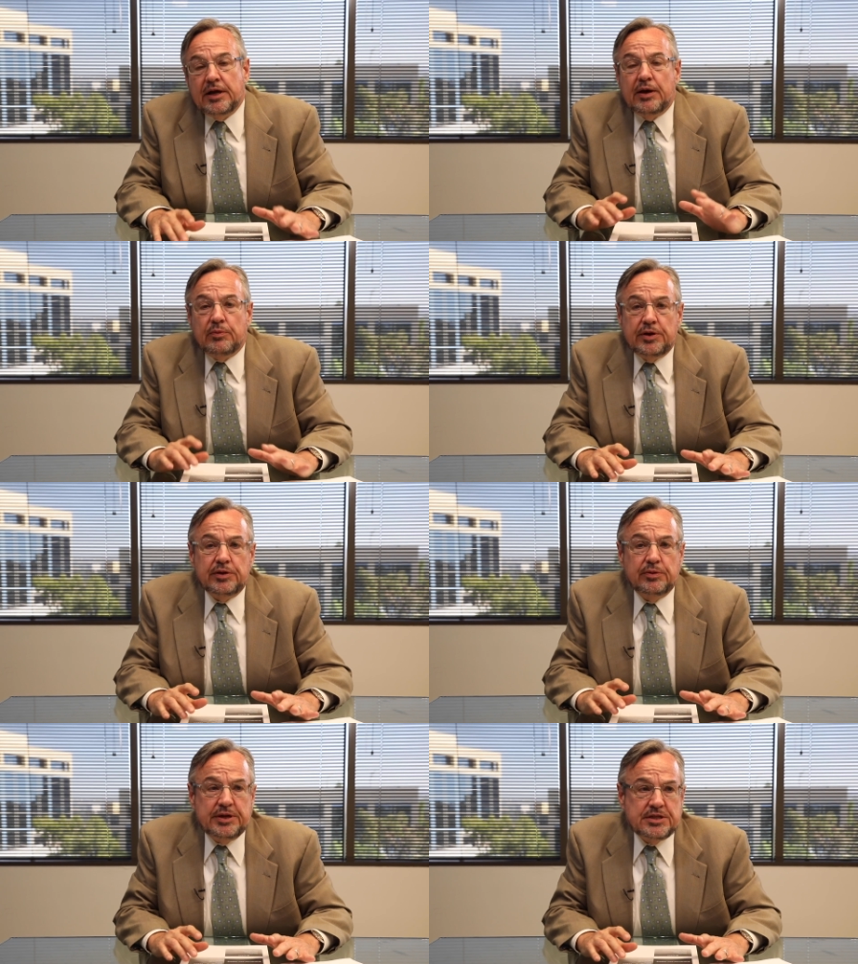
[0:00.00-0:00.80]
and one
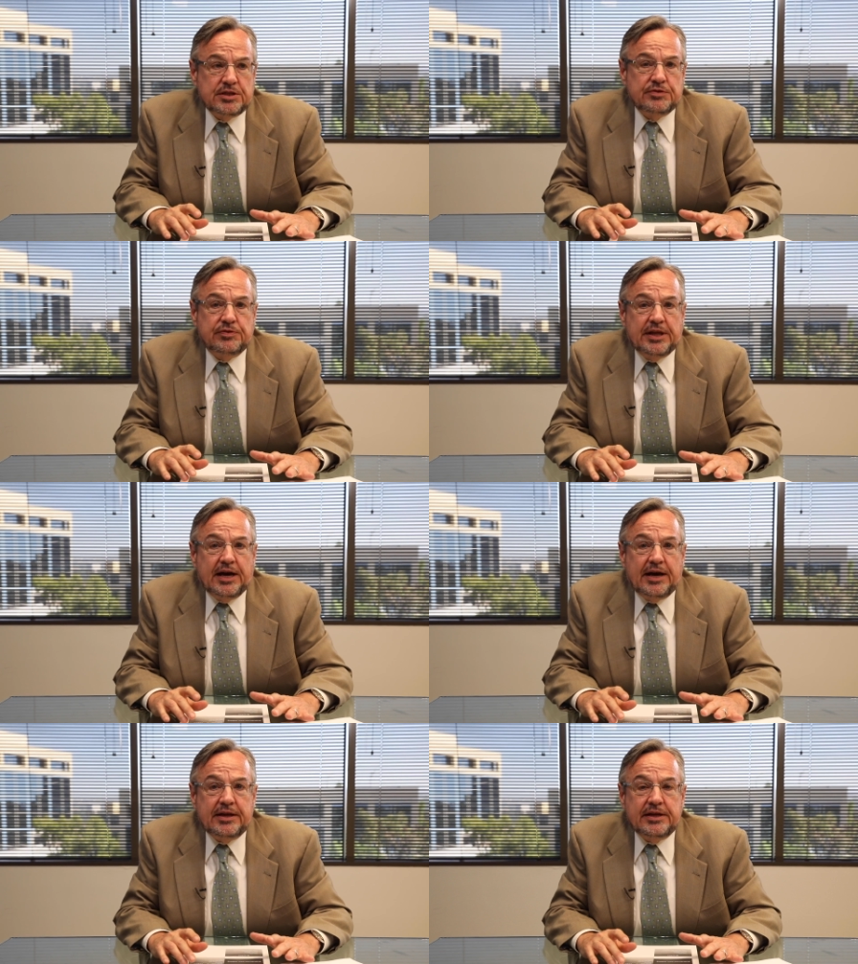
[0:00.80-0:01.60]
of the reasons for
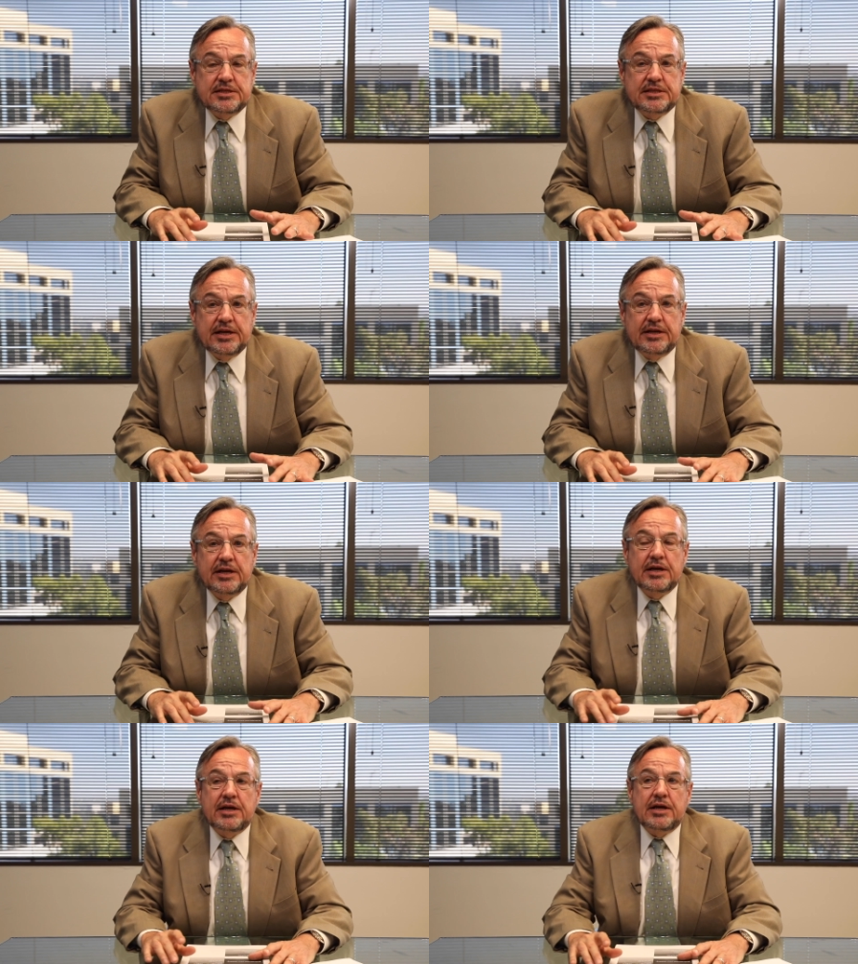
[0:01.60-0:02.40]
that is that
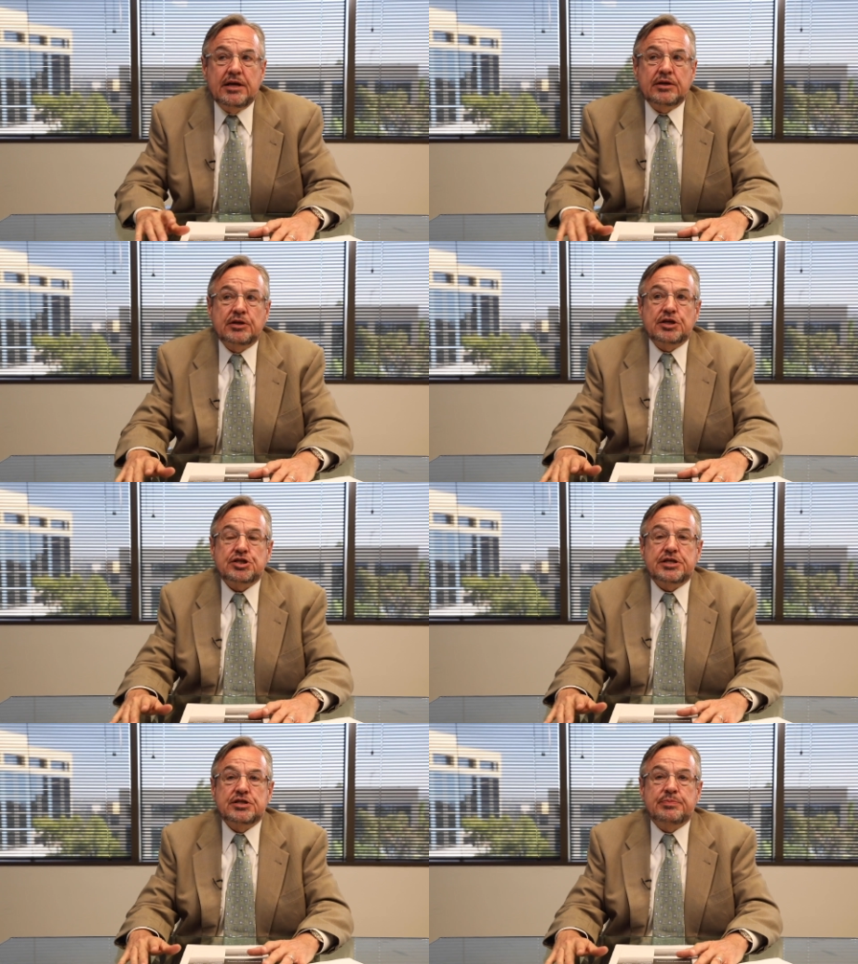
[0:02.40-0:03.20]

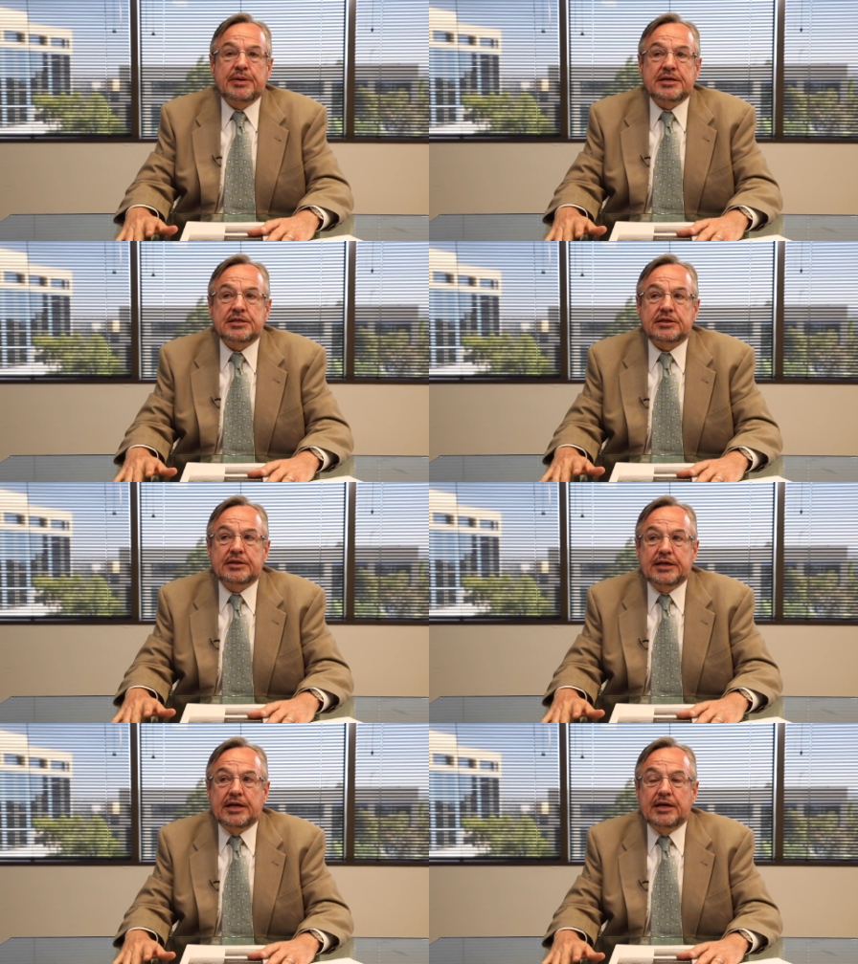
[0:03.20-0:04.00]
English is
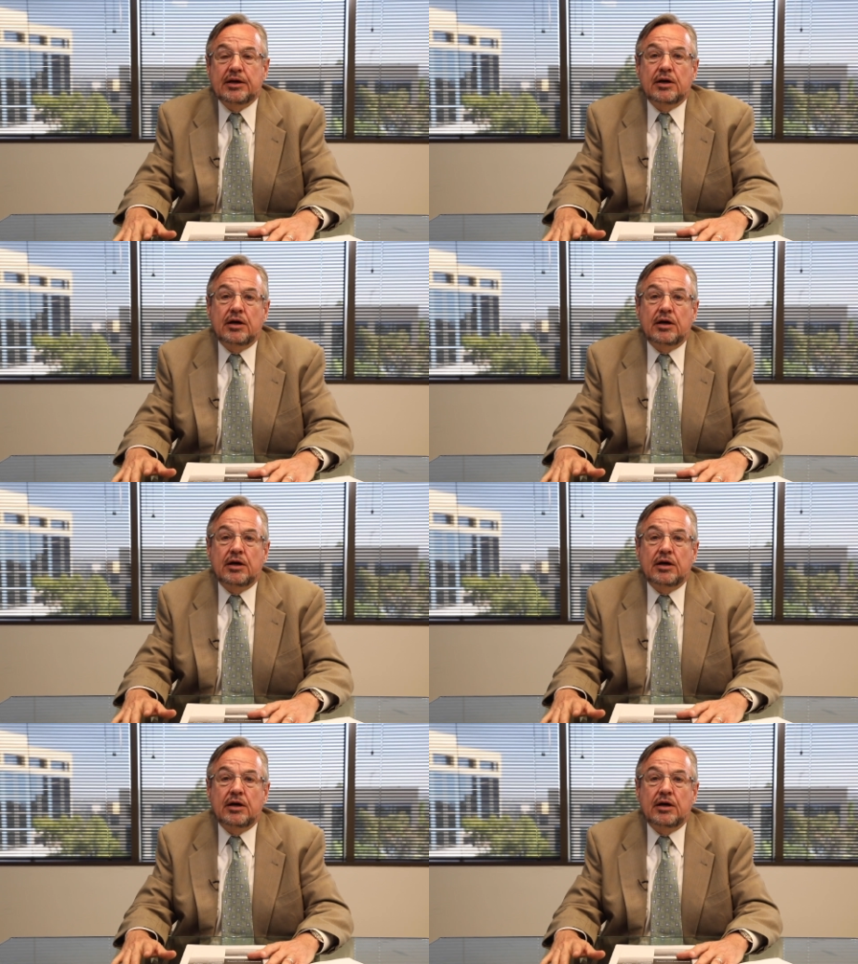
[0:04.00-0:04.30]
basically